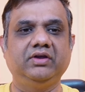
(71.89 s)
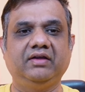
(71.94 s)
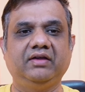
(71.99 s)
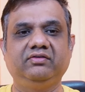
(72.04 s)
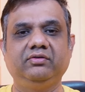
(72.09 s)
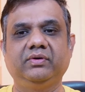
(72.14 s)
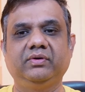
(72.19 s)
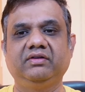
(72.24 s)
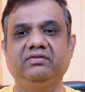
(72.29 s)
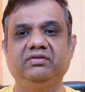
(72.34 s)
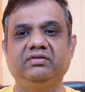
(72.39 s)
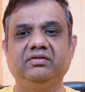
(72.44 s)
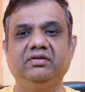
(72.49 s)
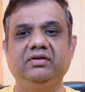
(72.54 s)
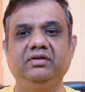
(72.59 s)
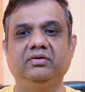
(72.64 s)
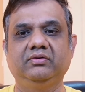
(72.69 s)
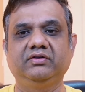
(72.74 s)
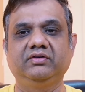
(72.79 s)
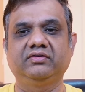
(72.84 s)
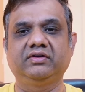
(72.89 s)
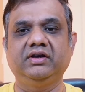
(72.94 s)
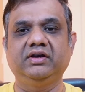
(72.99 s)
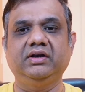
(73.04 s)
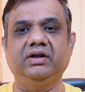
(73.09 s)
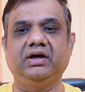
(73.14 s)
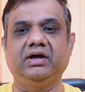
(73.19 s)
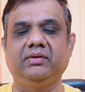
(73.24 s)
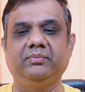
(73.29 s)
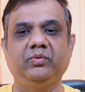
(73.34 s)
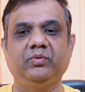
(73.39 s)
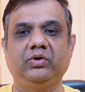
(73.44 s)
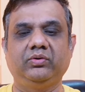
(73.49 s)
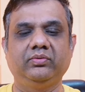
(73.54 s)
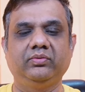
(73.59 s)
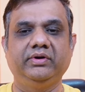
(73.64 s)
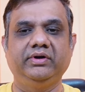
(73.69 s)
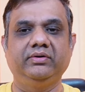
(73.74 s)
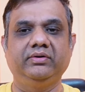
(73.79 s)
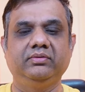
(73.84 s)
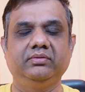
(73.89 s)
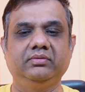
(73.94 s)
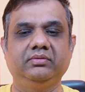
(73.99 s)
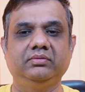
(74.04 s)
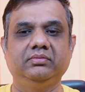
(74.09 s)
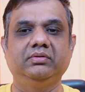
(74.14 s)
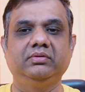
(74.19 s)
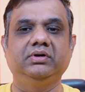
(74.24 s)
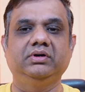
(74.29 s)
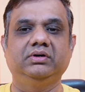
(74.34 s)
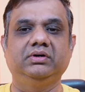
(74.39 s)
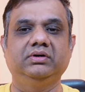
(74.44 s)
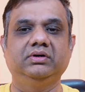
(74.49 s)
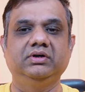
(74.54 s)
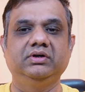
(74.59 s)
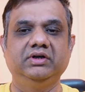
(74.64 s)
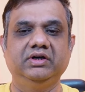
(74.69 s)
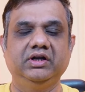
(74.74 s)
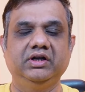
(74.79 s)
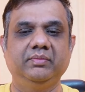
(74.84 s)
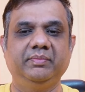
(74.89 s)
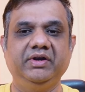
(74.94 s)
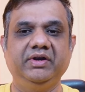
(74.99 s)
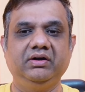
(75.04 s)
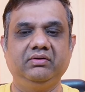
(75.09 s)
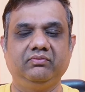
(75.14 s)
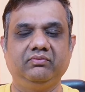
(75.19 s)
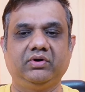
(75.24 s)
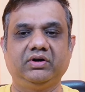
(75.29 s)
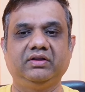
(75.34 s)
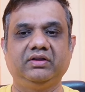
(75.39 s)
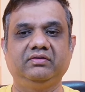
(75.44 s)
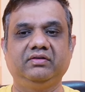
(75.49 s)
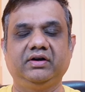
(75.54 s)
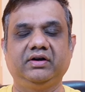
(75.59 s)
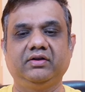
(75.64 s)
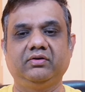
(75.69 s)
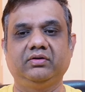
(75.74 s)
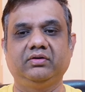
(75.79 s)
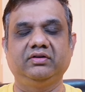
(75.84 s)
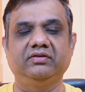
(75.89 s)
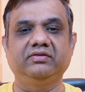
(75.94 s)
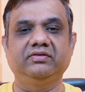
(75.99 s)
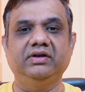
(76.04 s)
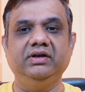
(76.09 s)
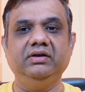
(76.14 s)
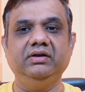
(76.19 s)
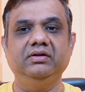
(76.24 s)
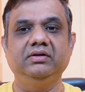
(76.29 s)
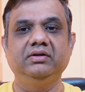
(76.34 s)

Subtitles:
As you can see on the screen, I am not going to repeat what is written on the screen.